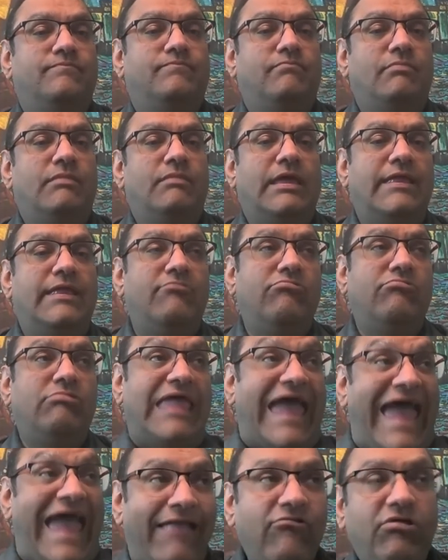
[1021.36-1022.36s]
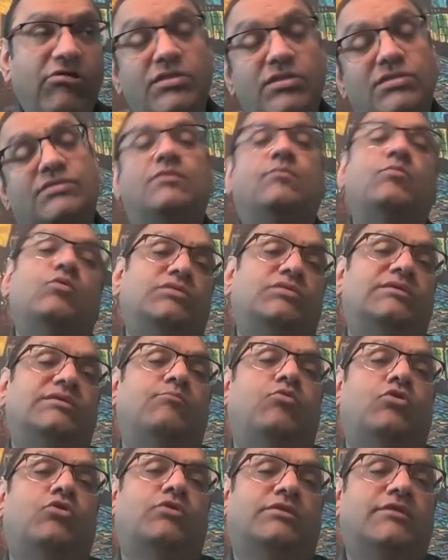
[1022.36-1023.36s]
And that is the most
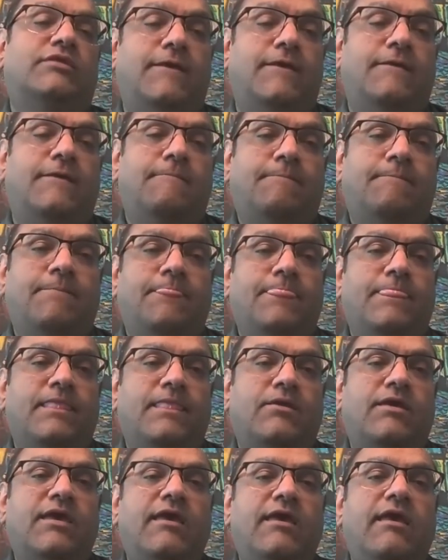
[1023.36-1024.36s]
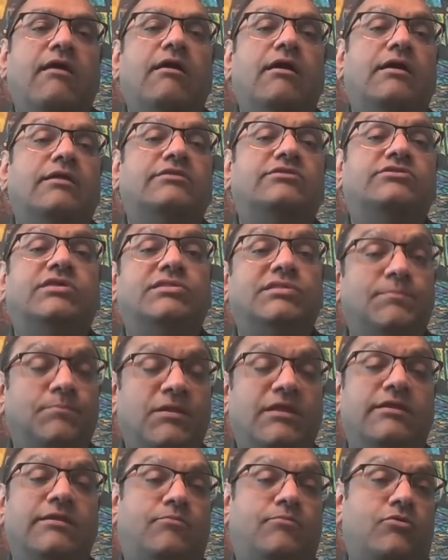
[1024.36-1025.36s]
important thing. Okay,
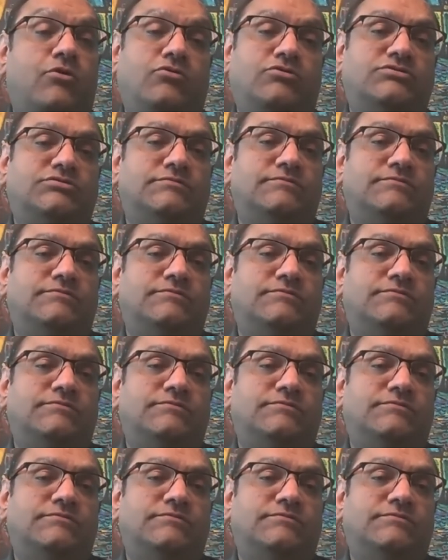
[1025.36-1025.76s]
disciplined approach.